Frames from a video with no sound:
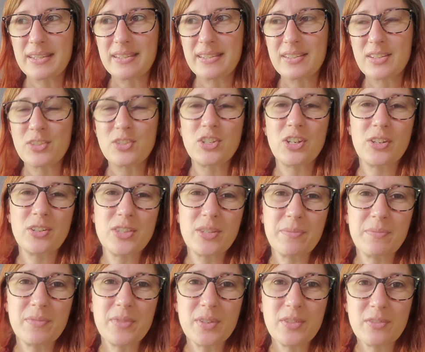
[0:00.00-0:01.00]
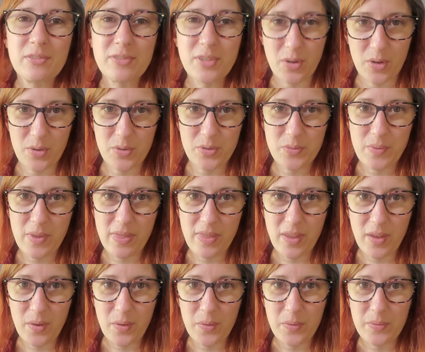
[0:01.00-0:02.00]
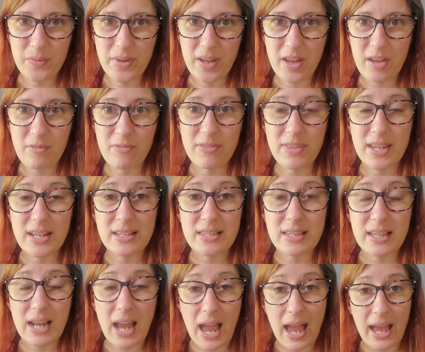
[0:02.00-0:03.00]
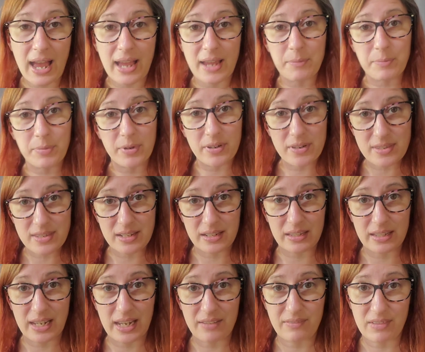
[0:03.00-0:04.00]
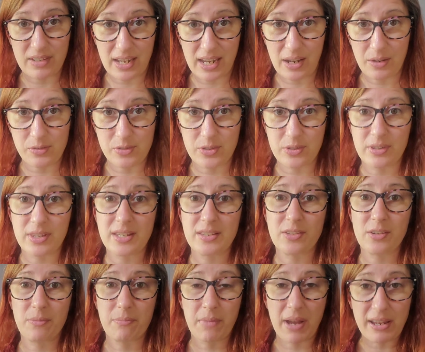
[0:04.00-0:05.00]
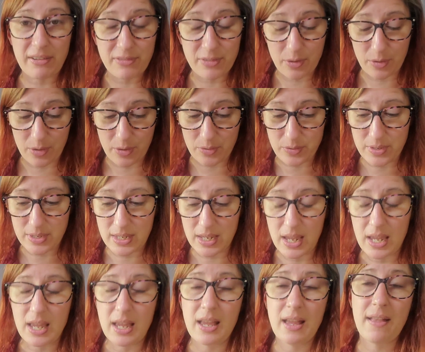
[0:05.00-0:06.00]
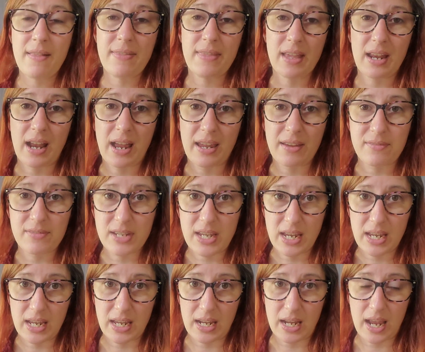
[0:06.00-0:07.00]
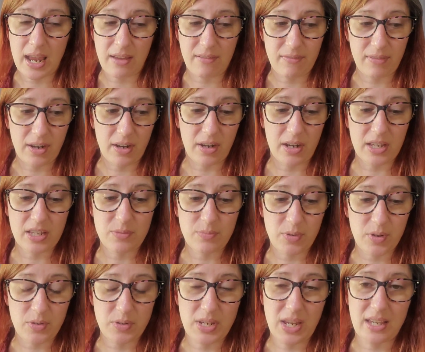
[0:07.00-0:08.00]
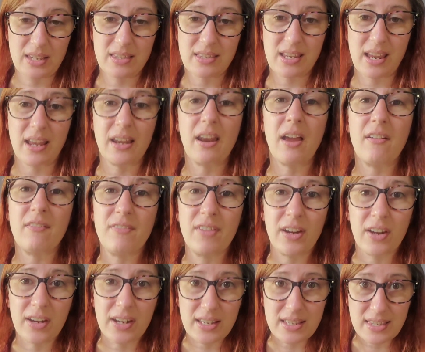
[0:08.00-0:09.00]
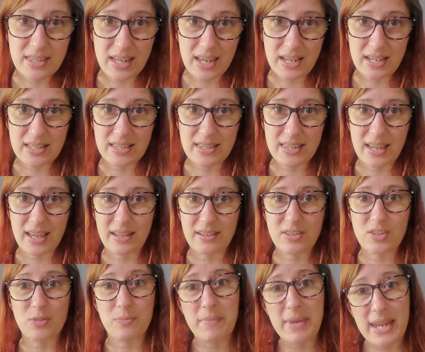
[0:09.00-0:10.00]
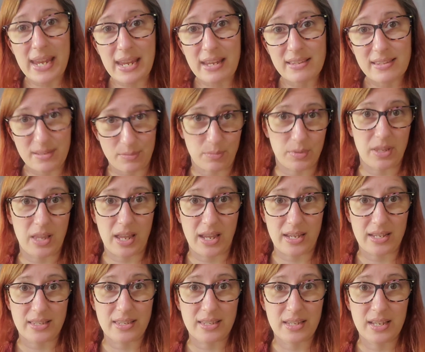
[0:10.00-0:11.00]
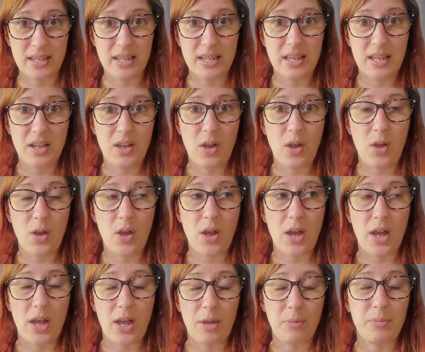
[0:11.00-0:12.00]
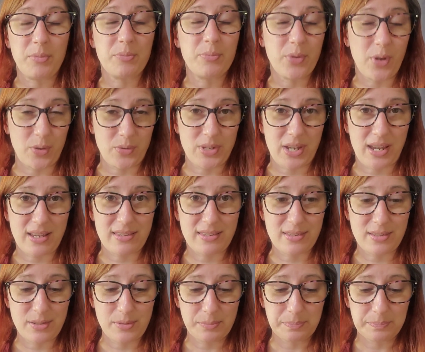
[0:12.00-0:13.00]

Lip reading: to share some photos with you of things that I personally have encountered. These are my photos that I have taken at various protests and of various things that to me symbolize protest.